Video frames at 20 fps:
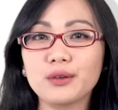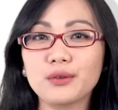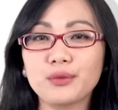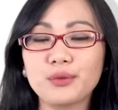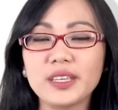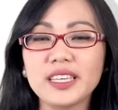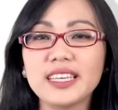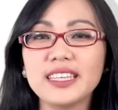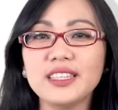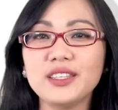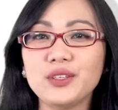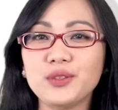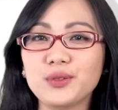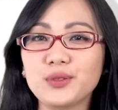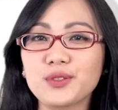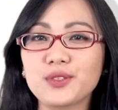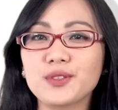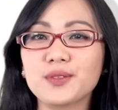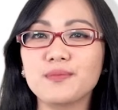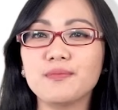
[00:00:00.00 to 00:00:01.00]
We can
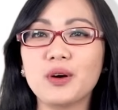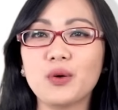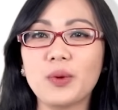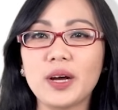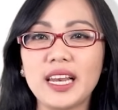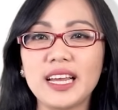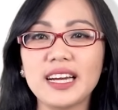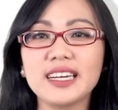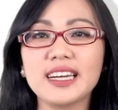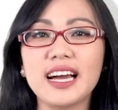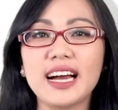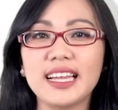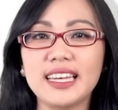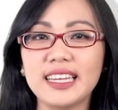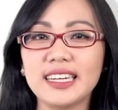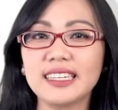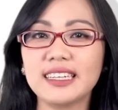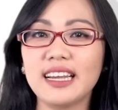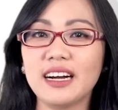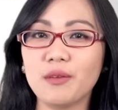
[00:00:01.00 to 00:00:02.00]
use mawalang
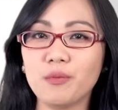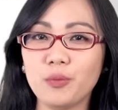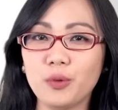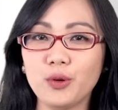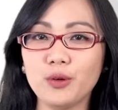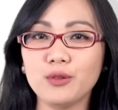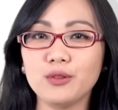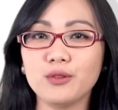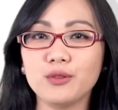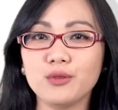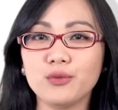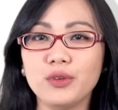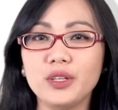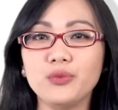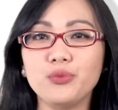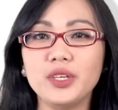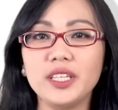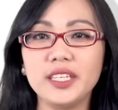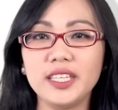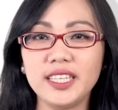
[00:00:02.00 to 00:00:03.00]
galang lang po when
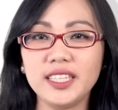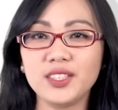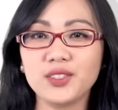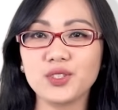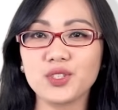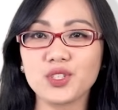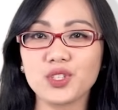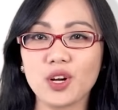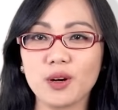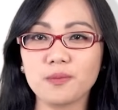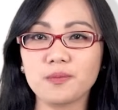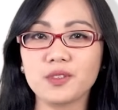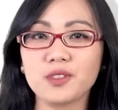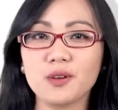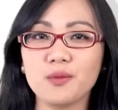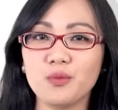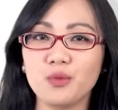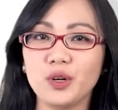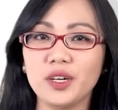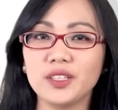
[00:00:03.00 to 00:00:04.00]
we need to stop
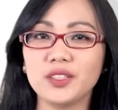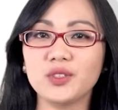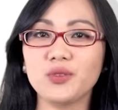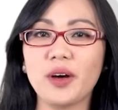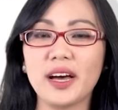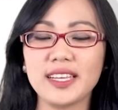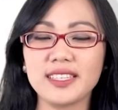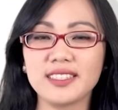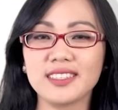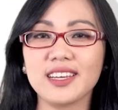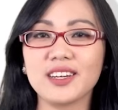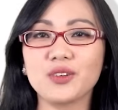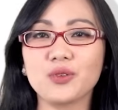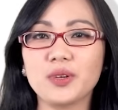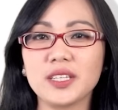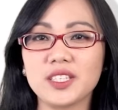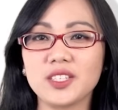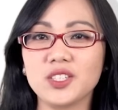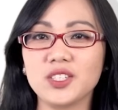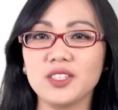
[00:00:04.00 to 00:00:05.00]
someone to ask a
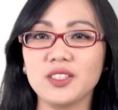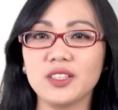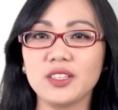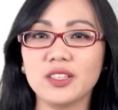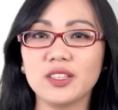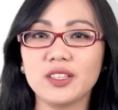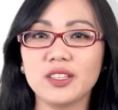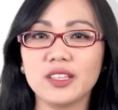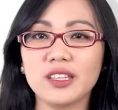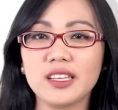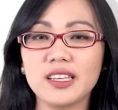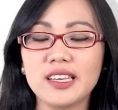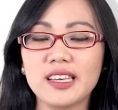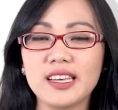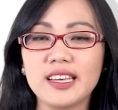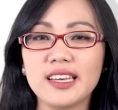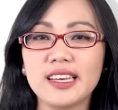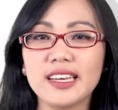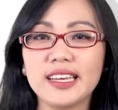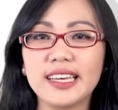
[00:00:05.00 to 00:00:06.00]
question.
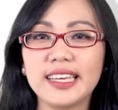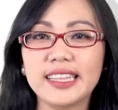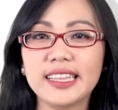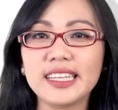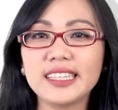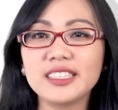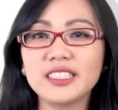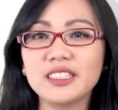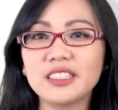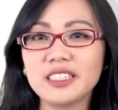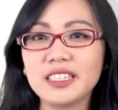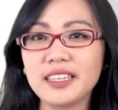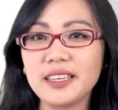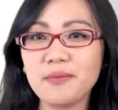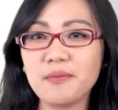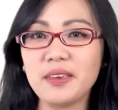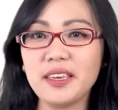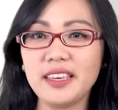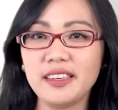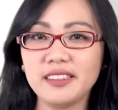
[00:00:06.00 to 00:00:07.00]
It literally
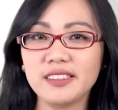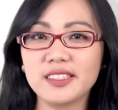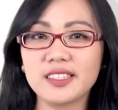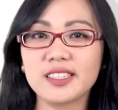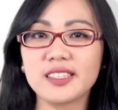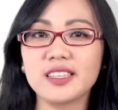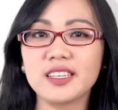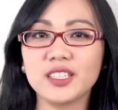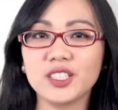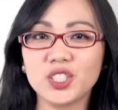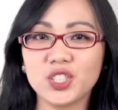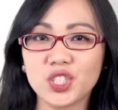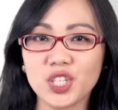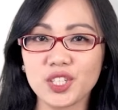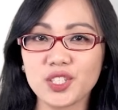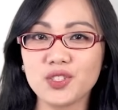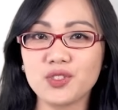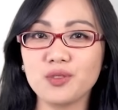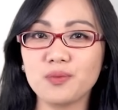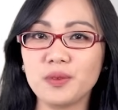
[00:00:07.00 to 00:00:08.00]
means
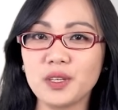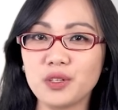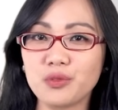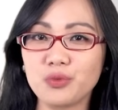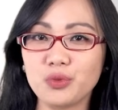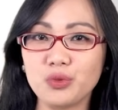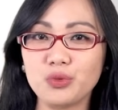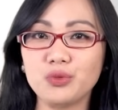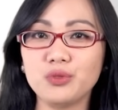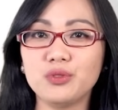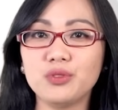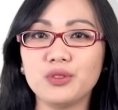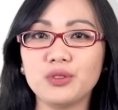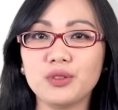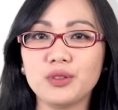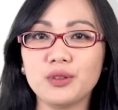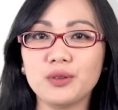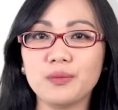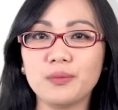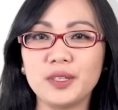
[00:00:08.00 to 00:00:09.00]
just to be rude,
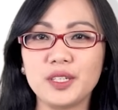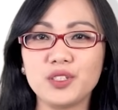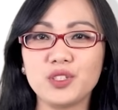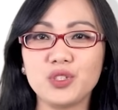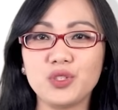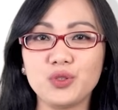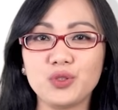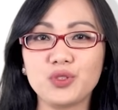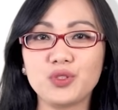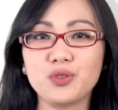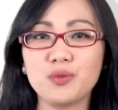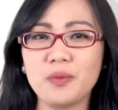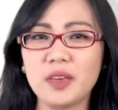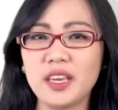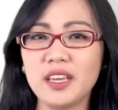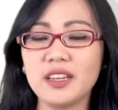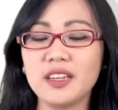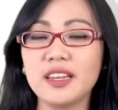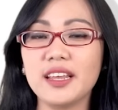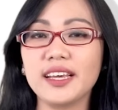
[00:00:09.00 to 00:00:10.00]
but is used to
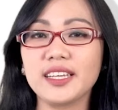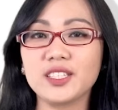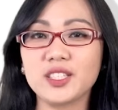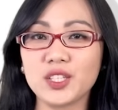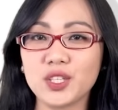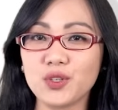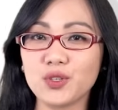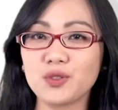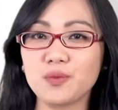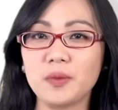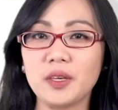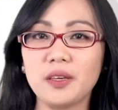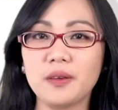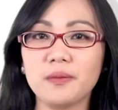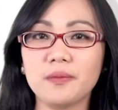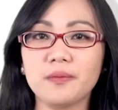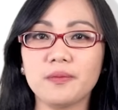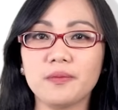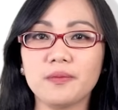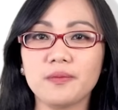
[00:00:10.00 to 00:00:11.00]
mean excuse me.
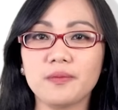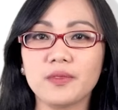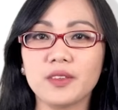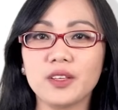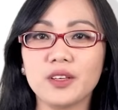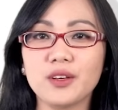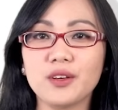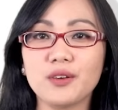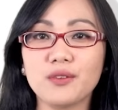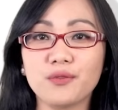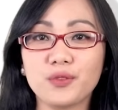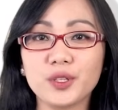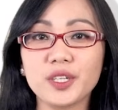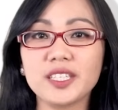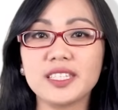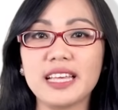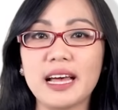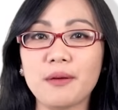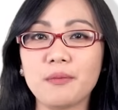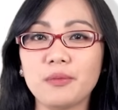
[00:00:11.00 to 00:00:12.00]
For
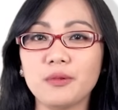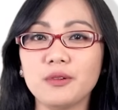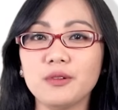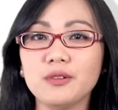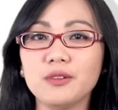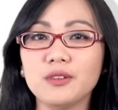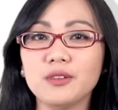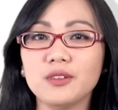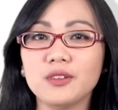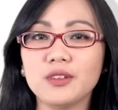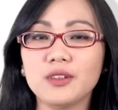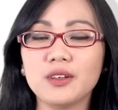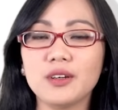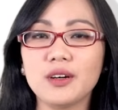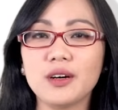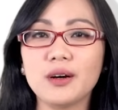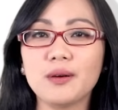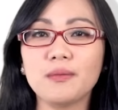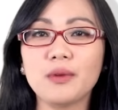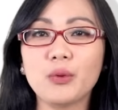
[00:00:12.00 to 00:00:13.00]
example,
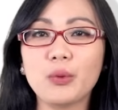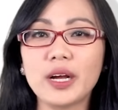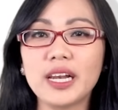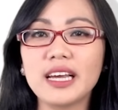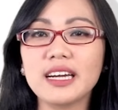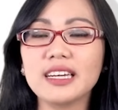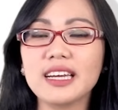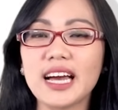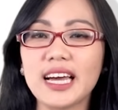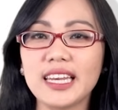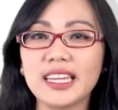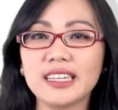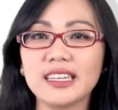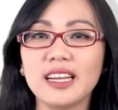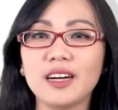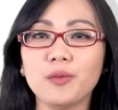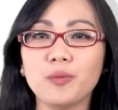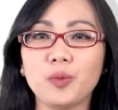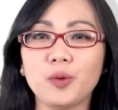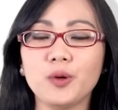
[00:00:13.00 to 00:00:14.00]
mawalang galang
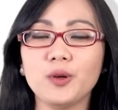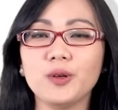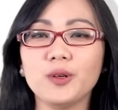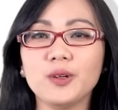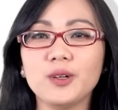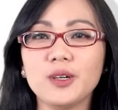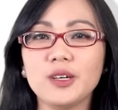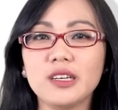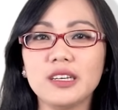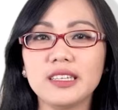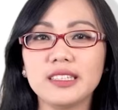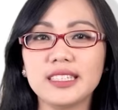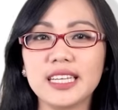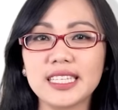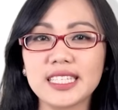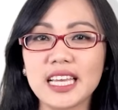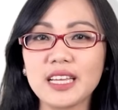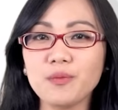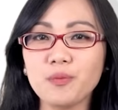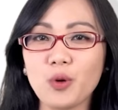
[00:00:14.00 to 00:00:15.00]
lang po,
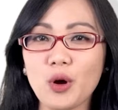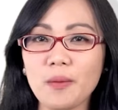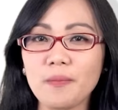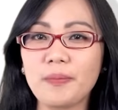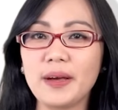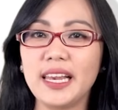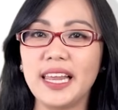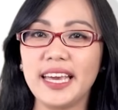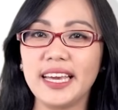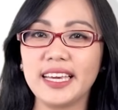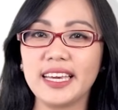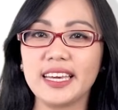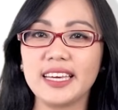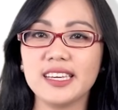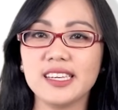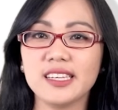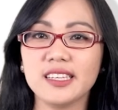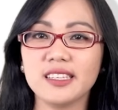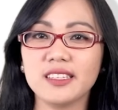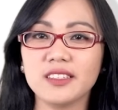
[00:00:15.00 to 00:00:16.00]
nasaan po ang palengke?